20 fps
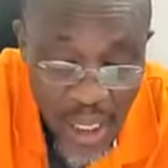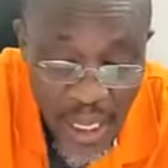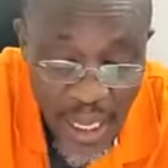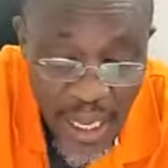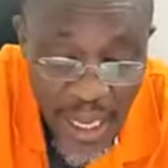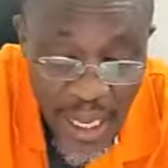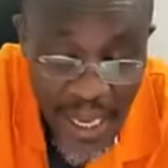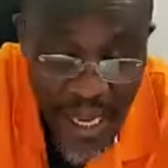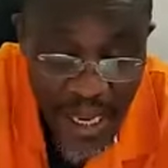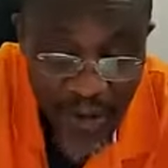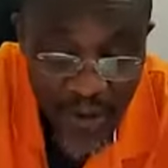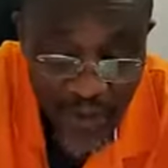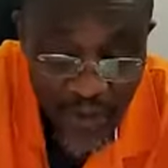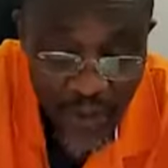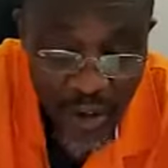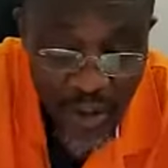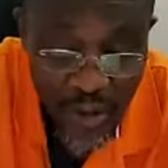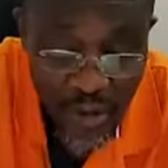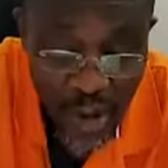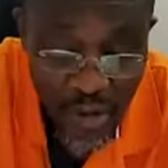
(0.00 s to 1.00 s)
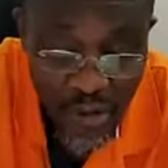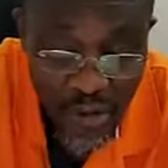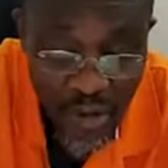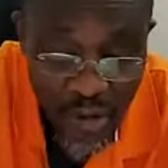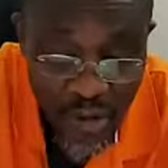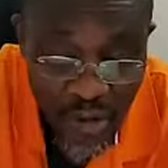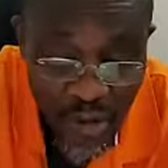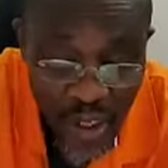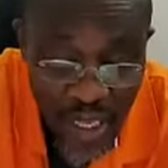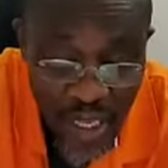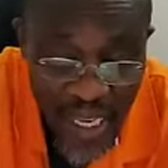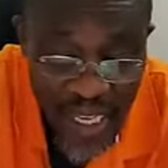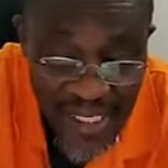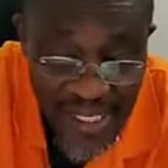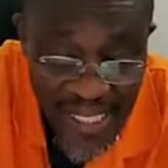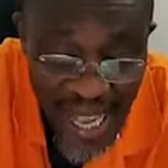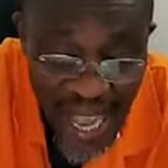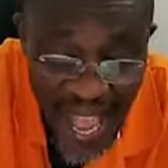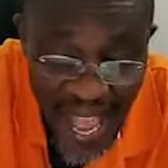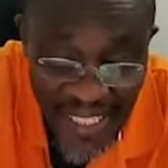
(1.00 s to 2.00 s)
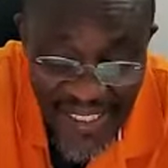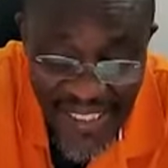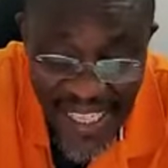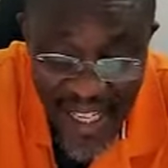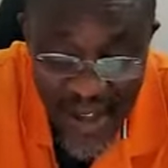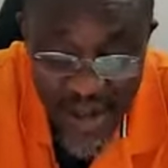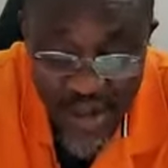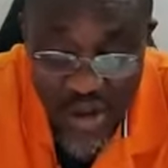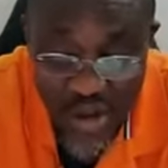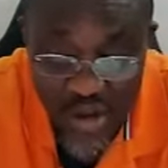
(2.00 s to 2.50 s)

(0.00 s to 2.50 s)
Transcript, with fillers: uh, he said, I tell you the